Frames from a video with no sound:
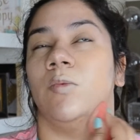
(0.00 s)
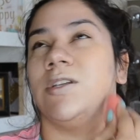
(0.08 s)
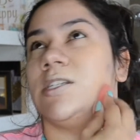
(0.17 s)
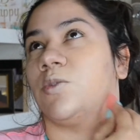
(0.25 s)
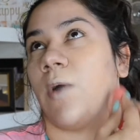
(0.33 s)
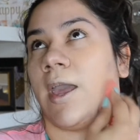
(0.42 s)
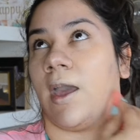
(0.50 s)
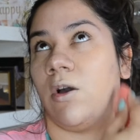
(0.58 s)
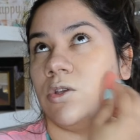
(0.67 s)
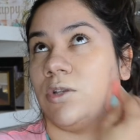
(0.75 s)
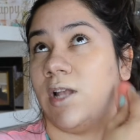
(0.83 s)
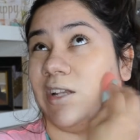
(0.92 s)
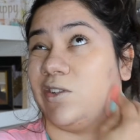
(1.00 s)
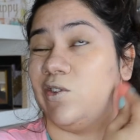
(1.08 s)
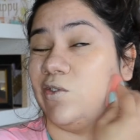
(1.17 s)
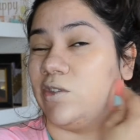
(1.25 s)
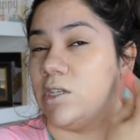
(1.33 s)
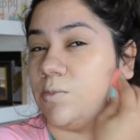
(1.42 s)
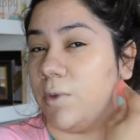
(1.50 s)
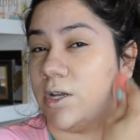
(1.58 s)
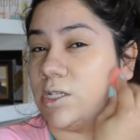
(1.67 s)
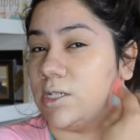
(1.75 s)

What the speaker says: which is why I also like to use a sponge